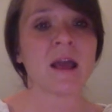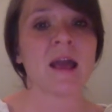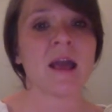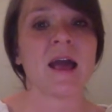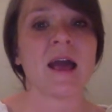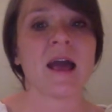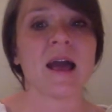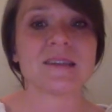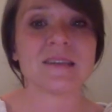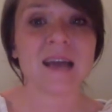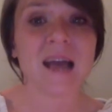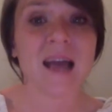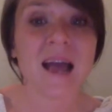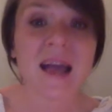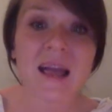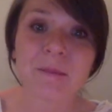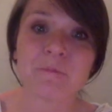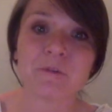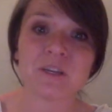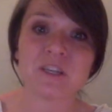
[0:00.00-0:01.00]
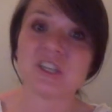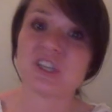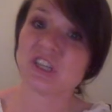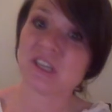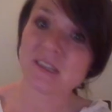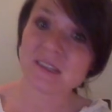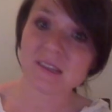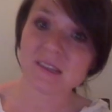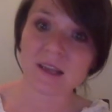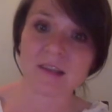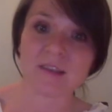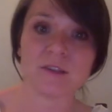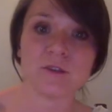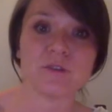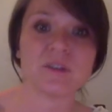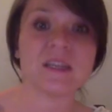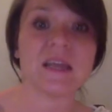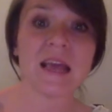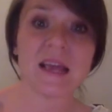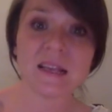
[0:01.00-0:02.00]
a time when Jesus
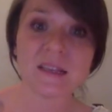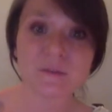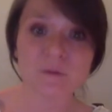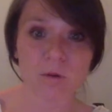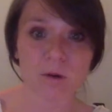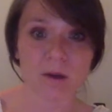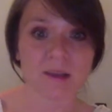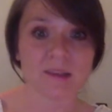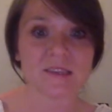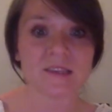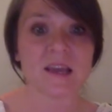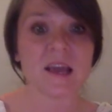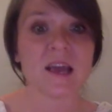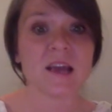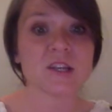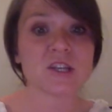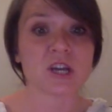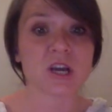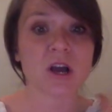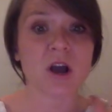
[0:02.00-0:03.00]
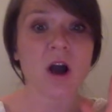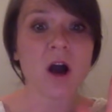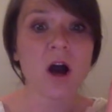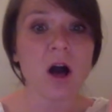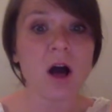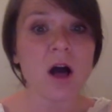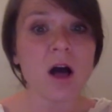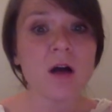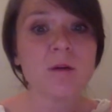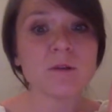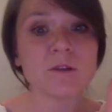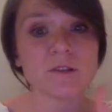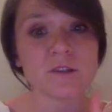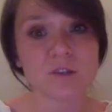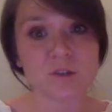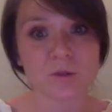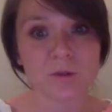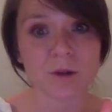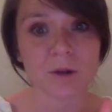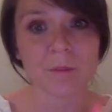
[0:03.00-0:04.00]
used his voice to calm a
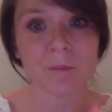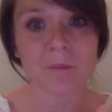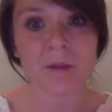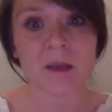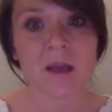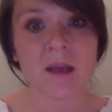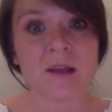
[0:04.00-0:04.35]
storm.